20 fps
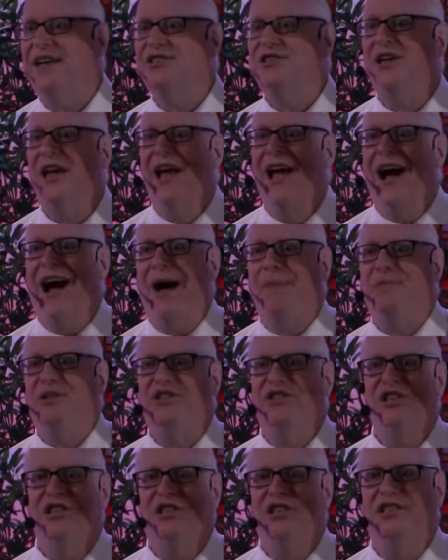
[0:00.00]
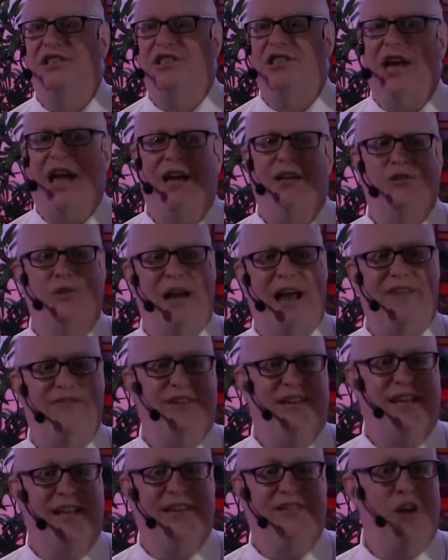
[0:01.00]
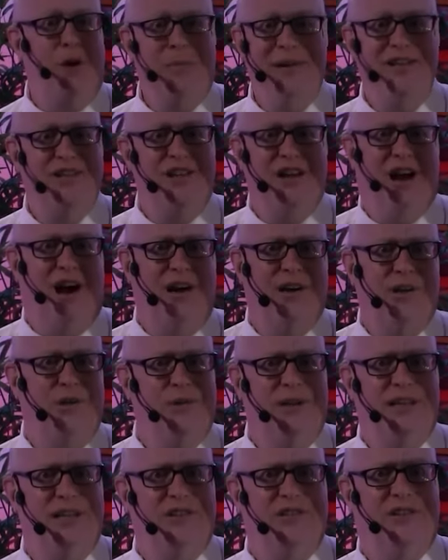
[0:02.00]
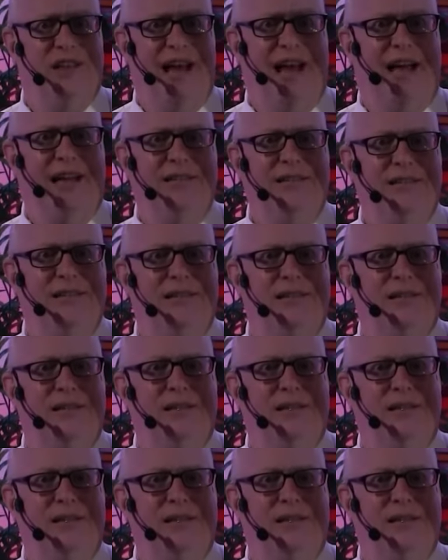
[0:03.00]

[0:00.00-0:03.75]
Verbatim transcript: as opposition to child trafficking. Nobody's going to argue against that.